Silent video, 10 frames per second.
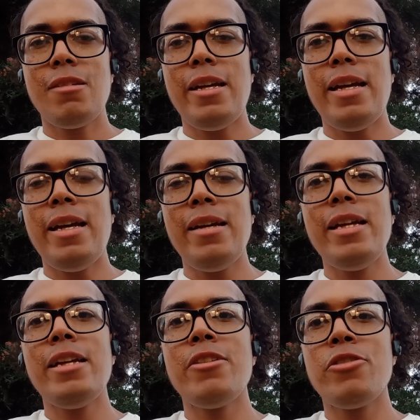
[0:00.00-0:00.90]

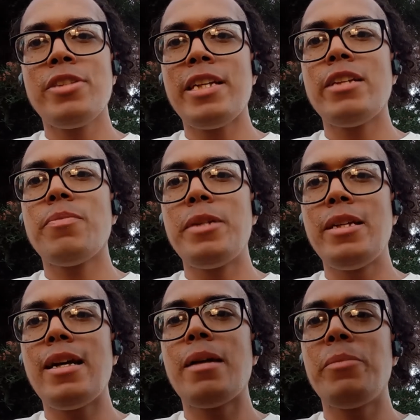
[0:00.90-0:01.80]
it irritates me,
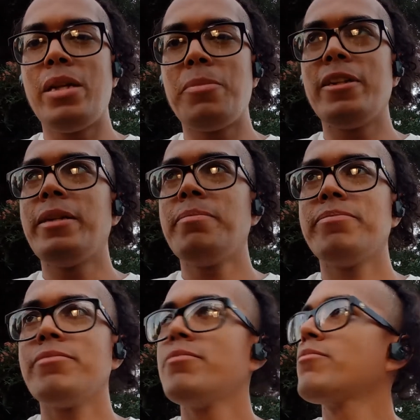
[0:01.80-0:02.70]
admittedly.
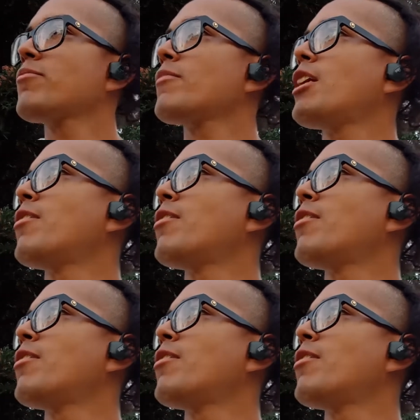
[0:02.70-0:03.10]
Oh,